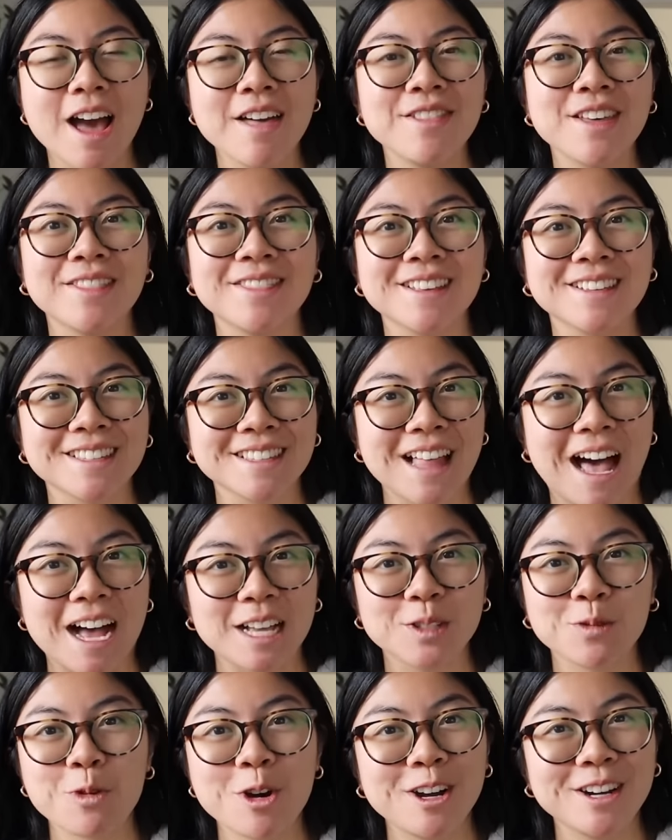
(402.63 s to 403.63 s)
And then this
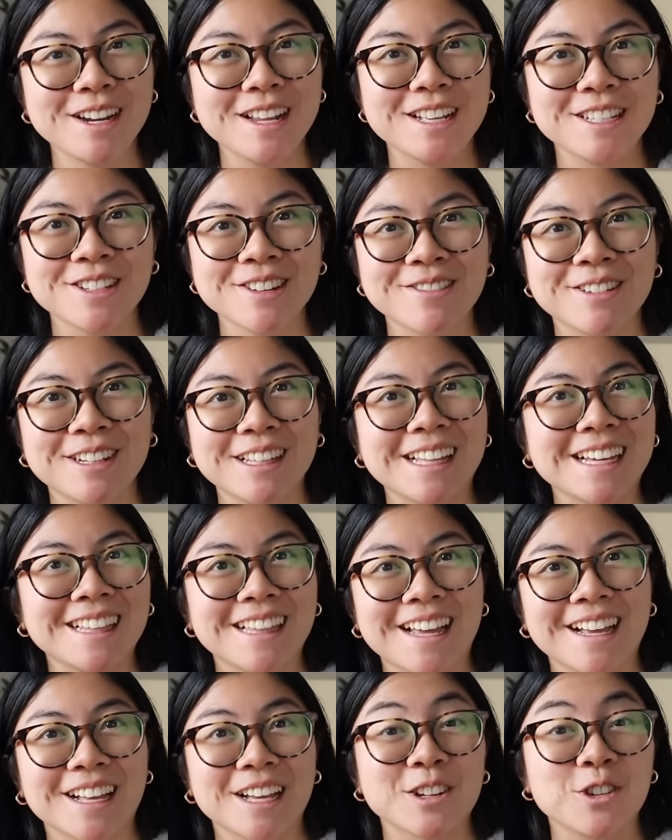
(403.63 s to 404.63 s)
last one isn't really
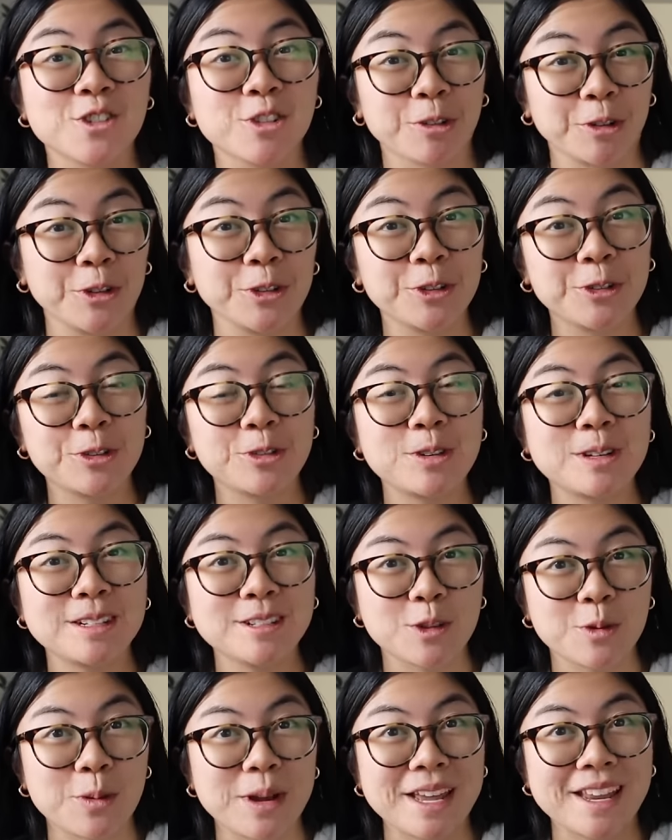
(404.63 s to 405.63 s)
like a true
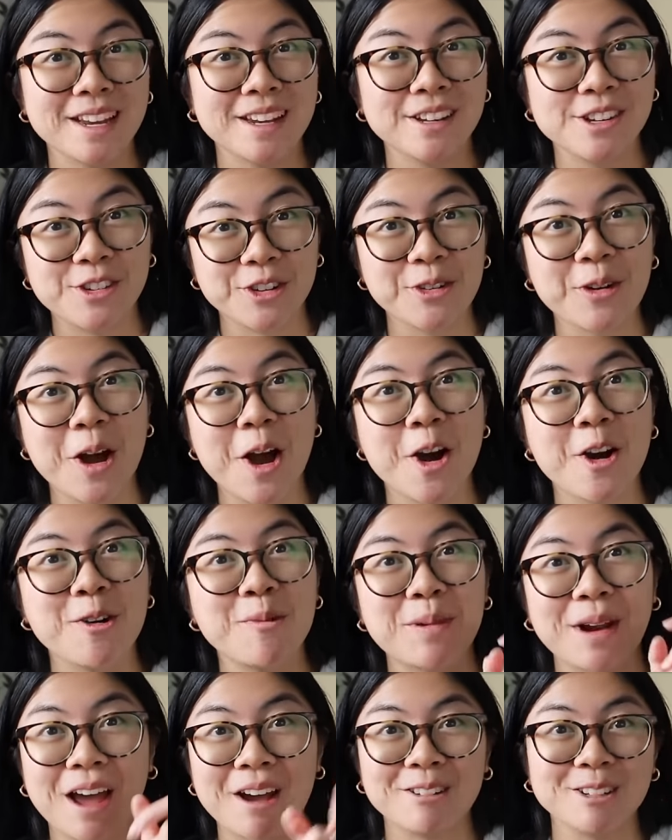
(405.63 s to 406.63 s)
twin duo,
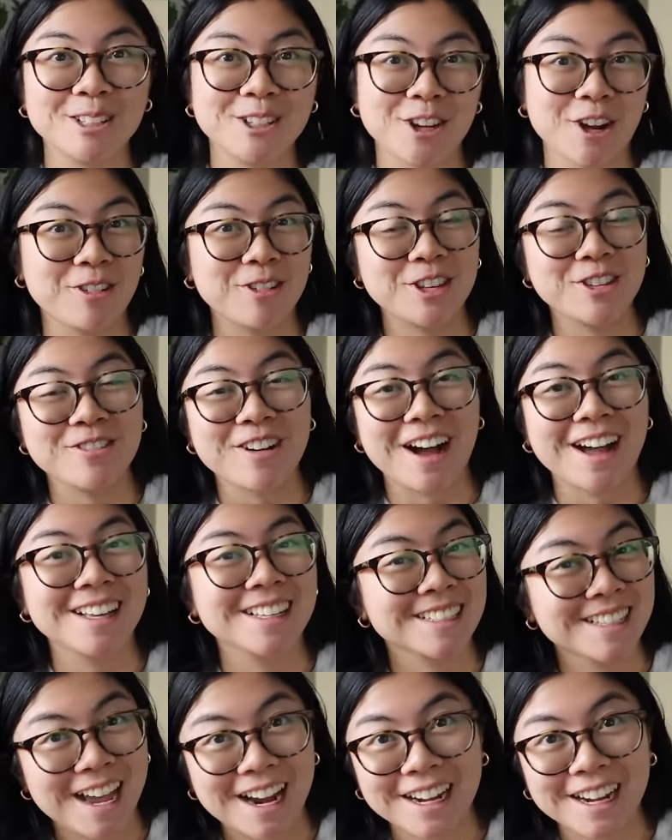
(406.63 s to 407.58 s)
but I will show you guys